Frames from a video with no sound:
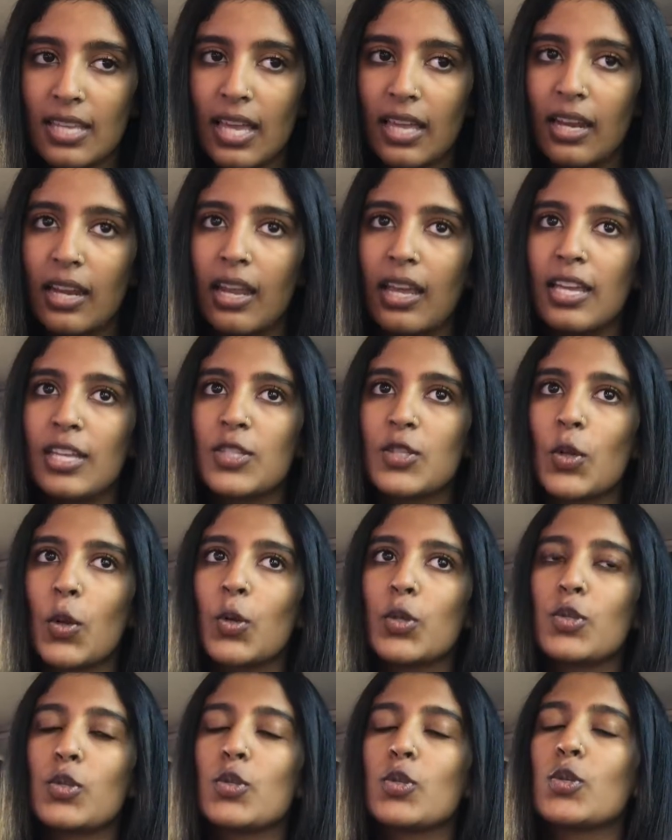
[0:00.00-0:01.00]
And it's
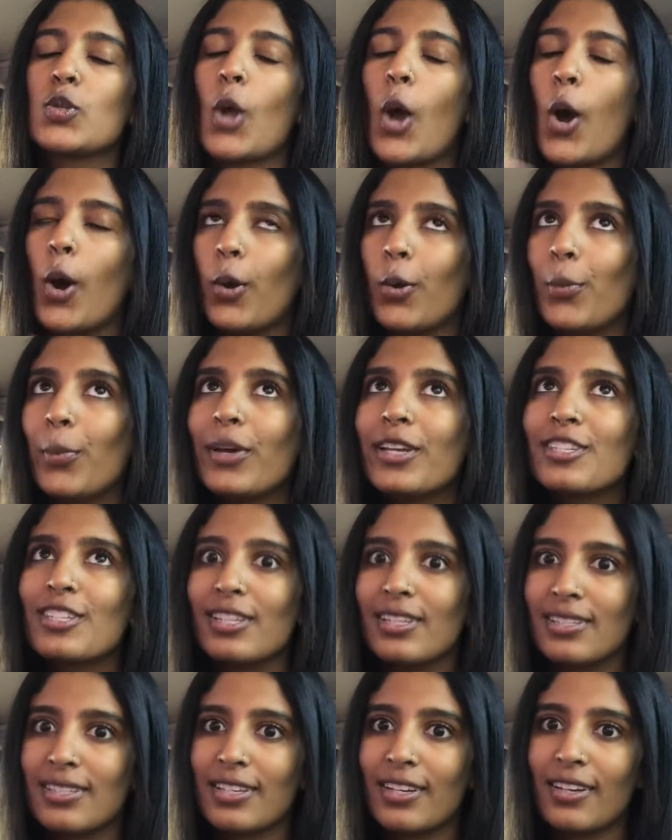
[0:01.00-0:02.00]
so much
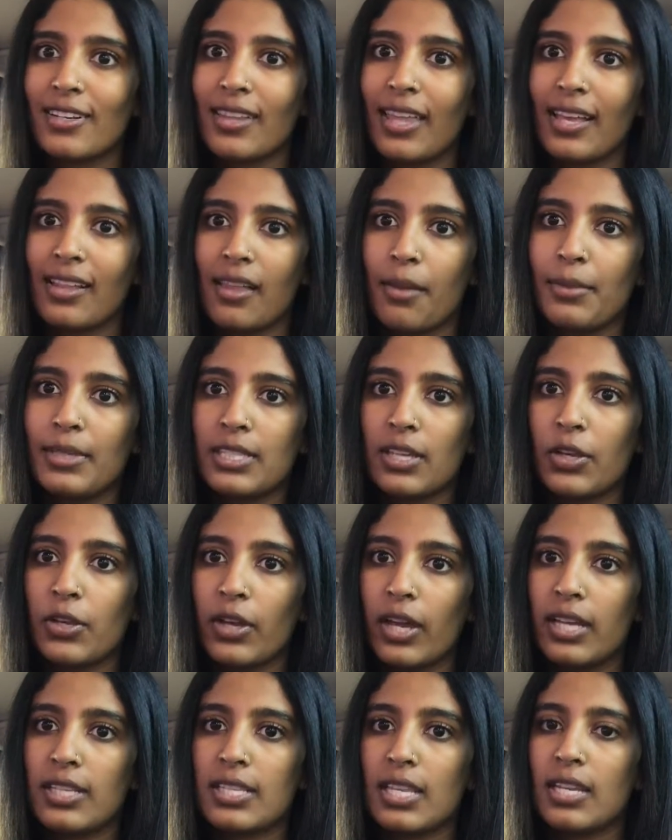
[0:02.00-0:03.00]
easier. Like, let me tell you
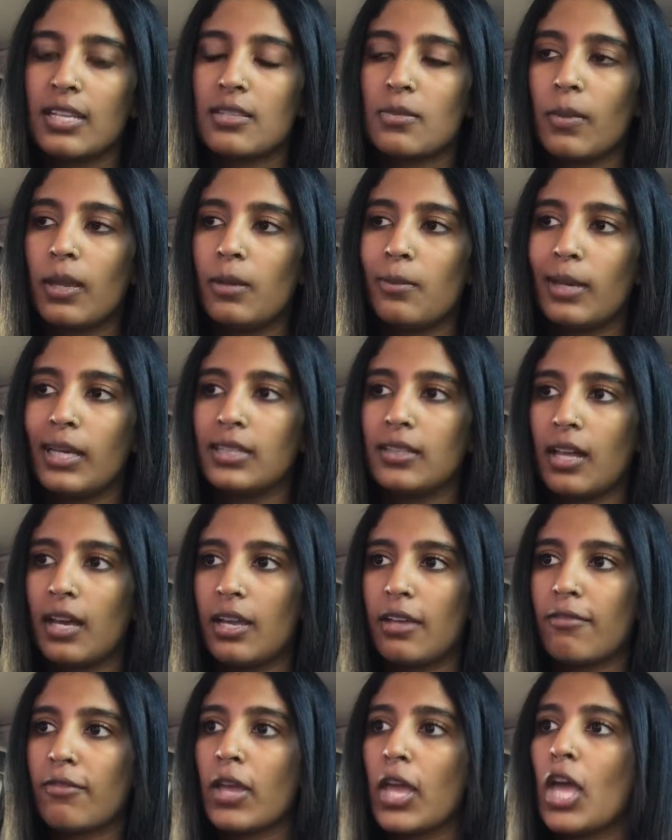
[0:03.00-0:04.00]
guys, it has made my
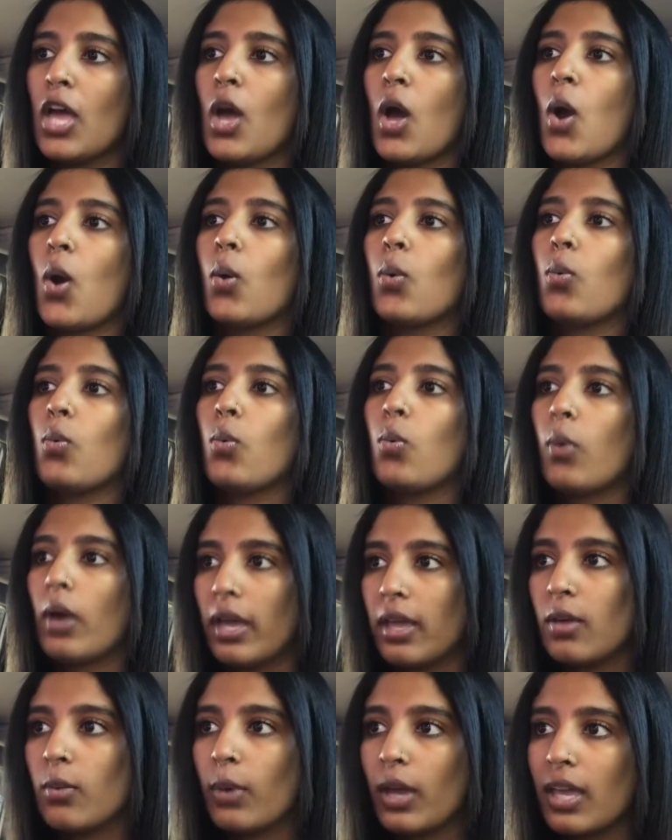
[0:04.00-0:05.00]
life
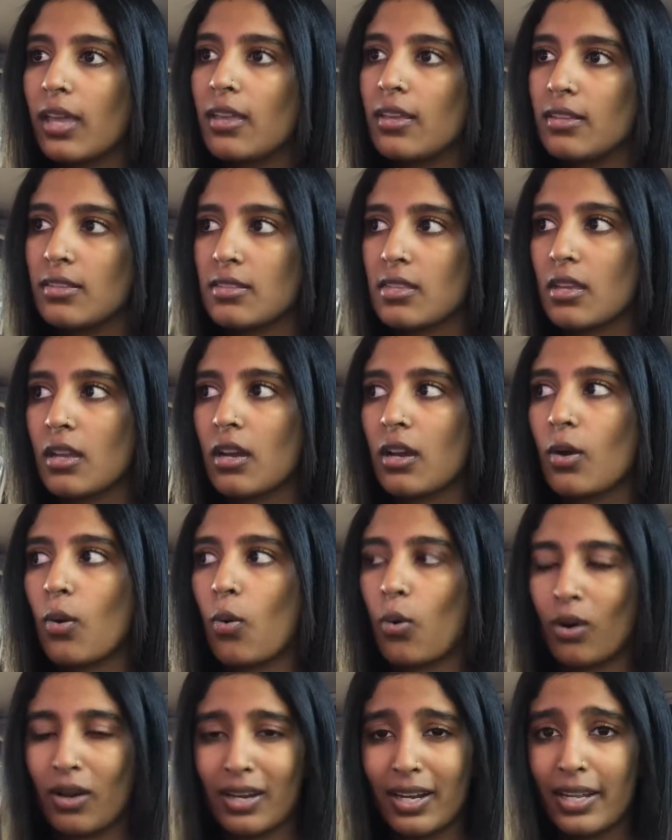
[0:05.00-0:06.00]
way way easier
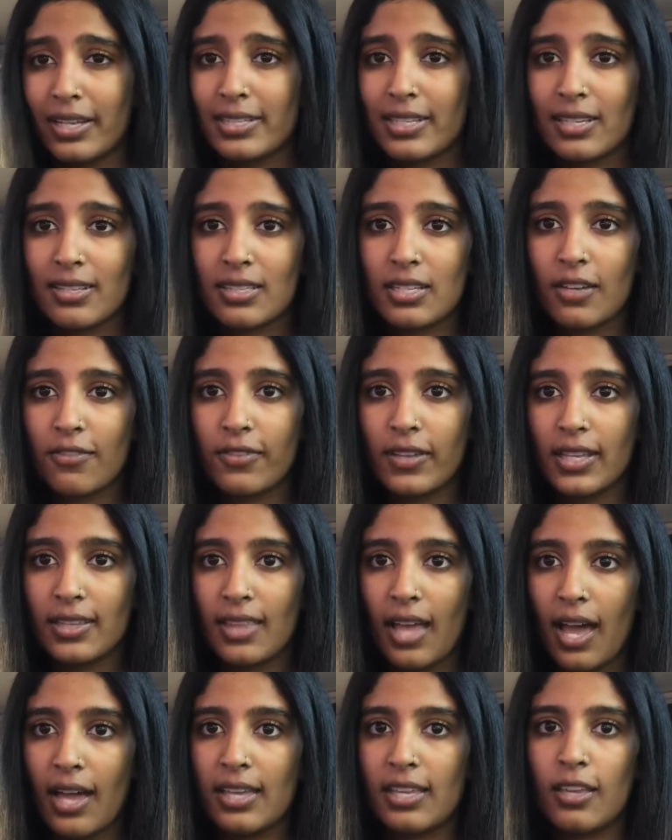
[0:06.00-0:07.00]
organizing stuff like
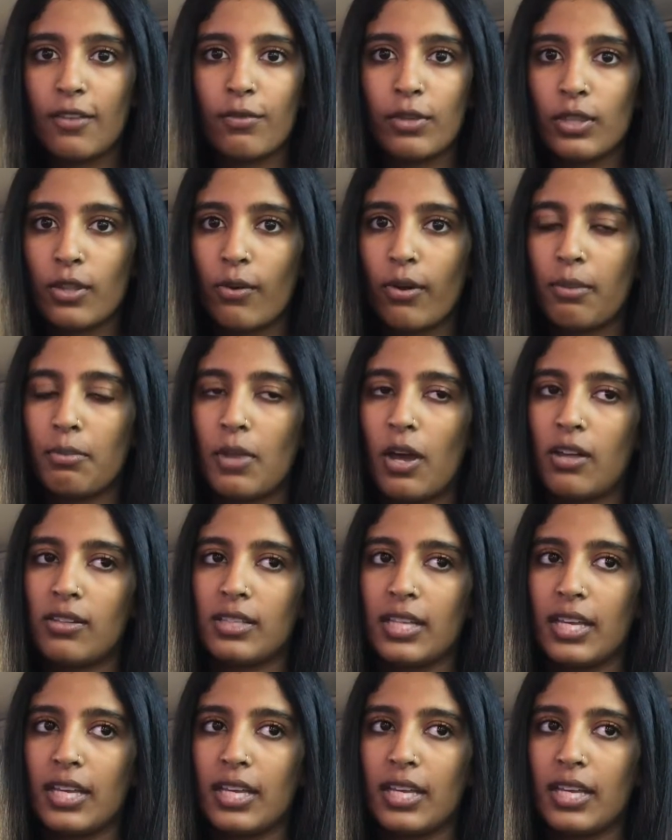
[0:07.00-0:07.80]
that even though I'm not